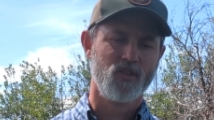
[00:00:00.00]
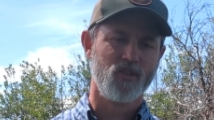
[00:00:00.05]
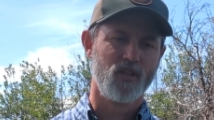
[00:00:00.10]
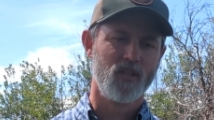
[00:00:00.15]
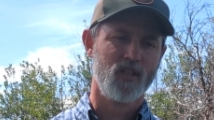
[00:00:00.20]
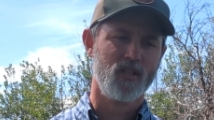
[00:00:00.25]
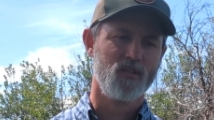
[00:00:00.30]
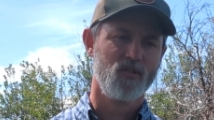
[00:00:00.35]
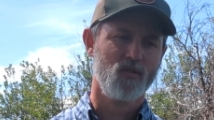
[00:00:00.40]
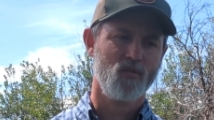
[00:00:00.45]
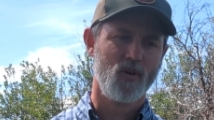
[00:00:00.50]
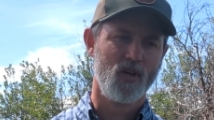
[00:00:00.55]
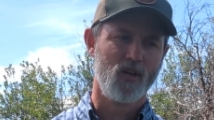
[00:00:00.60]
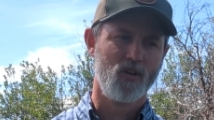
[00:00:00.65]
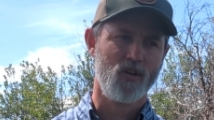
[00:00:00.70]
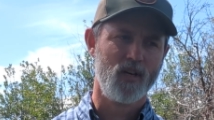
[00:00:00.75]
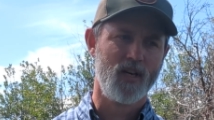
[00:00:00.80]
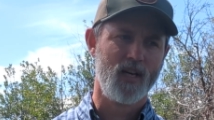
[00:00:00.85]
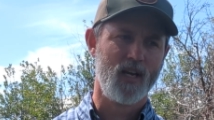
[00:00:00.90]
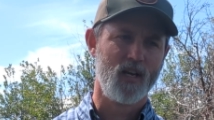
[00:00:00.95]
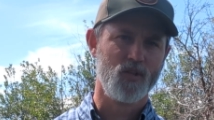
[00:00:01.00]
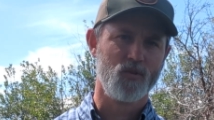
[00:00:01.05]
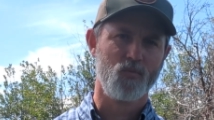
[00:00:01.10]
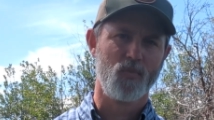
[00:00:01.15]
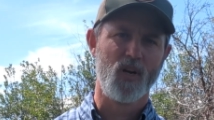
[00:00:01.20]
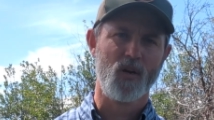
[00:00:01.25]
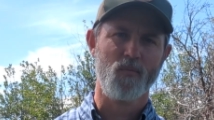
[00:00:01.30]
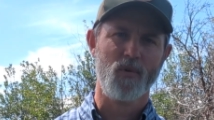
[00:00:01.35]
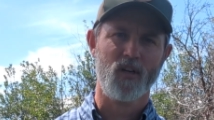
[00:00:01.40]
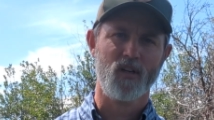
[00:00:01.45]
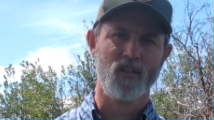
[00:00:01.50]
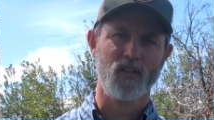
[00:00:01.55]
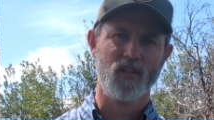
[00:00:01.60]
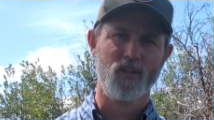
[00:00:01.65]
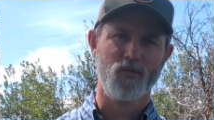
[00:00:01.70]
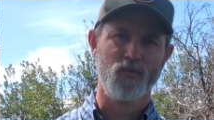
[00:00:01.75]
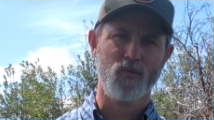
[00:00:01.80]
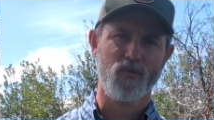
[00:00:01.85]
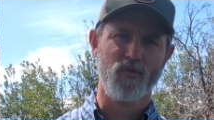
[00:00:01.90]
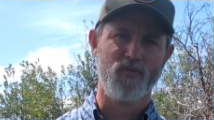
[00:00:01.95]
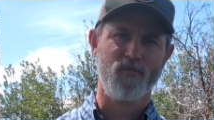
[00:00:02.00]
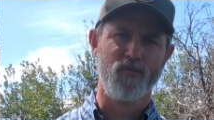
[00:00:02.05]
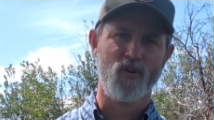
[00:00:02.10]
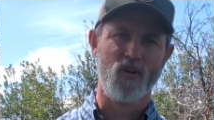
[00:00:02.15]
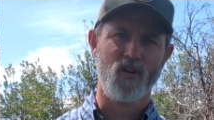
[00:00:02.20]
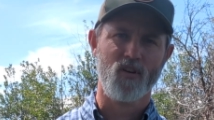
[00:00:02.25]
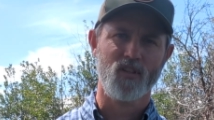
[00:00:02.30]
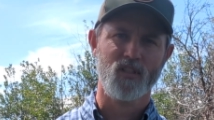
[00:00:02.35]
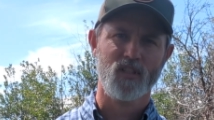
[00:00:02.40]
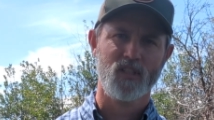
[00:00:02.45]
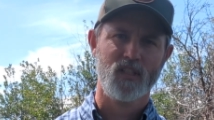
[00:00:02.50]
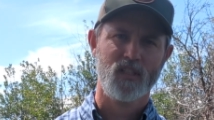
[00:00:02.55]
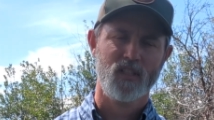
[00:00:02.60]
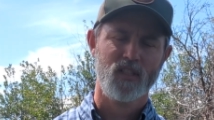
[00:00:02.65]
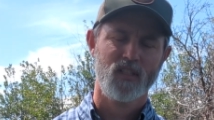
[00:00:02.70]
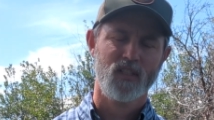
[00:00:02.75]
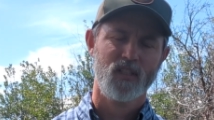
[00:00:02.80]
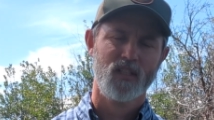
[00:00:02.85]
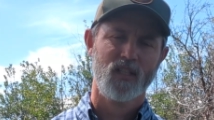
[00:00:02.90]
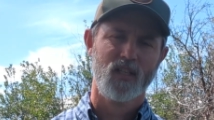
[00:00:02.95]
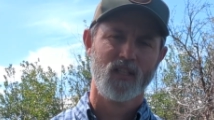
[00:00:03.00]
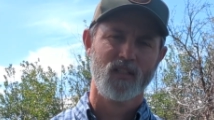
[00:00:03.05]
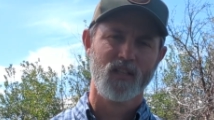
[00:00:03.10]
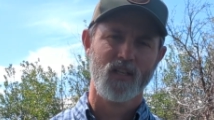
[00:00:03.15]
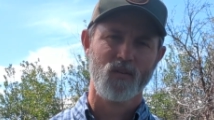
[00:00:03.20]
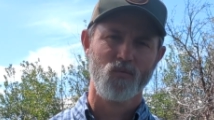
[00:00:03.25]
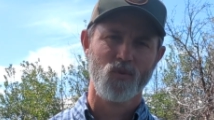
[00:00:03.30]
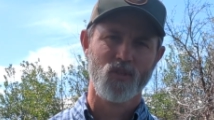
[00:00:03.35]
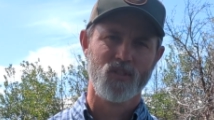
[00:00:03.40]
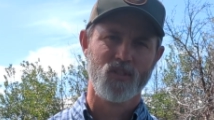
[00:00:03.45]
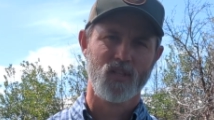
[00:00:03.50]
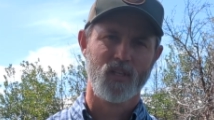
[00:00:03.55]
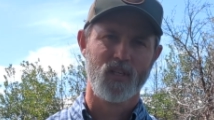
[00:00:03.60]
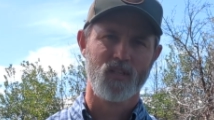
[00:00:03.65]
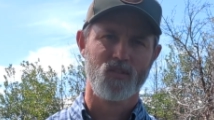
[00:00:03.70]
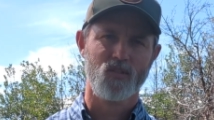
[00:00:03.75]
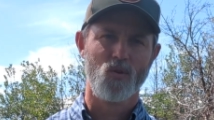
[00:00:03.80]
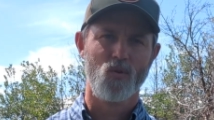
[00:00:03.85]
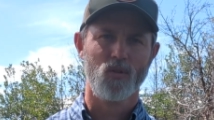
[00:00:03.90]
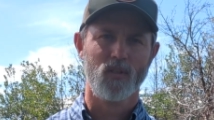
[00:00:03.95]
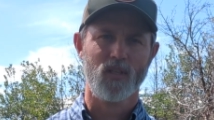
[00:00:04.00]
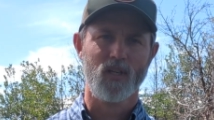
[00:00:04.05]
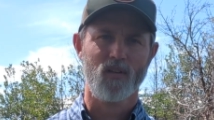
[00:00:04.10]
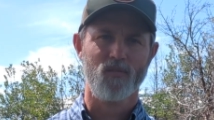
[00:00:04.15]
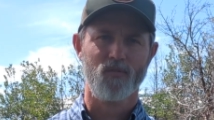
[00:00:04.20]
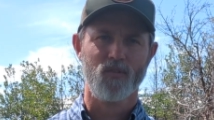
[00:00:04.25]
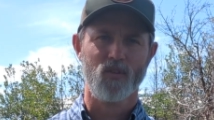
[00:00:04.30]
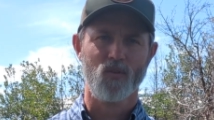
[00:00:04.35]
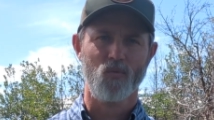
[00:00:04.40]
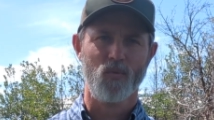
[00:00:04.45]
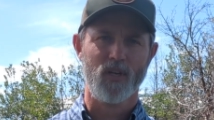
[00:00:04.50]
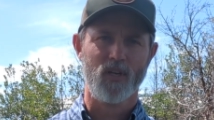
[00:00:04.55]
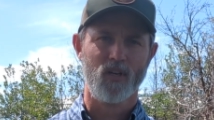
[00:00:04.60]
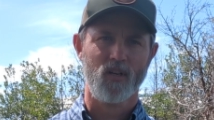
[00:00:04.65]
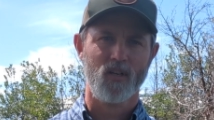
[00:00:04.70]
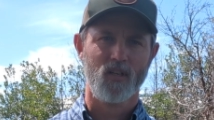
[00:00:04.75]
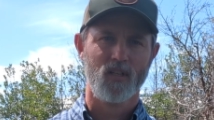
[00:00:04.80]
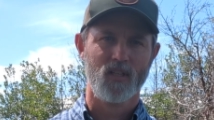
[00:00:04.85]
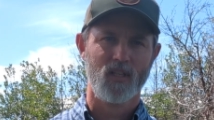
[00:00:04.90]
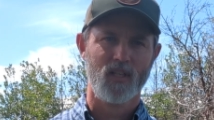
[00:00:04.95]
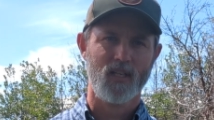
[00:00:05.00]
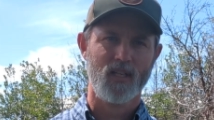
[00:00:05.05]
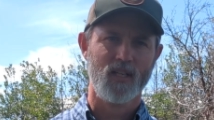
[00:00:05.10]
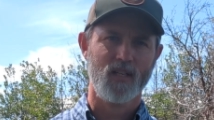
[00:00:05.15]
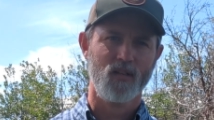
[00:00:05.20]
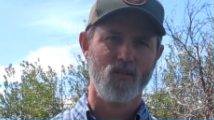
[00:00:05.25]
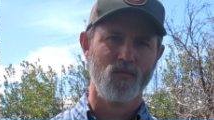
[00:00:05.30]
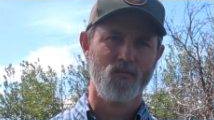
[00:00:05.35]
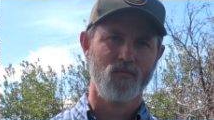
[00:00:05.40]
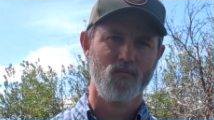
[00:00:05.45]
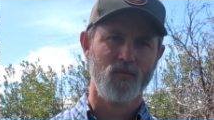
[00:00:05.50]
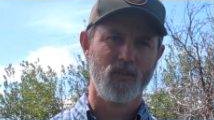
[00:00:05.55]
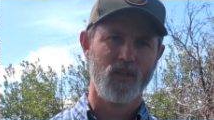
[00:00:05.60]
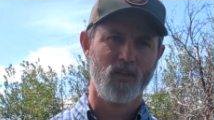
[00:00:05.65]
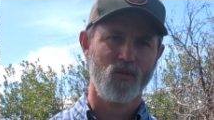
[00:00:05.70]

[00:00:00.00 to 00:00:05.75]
into our greenhouse primarily through the fall. And then once it gets cold enough in the winter, uh, you know,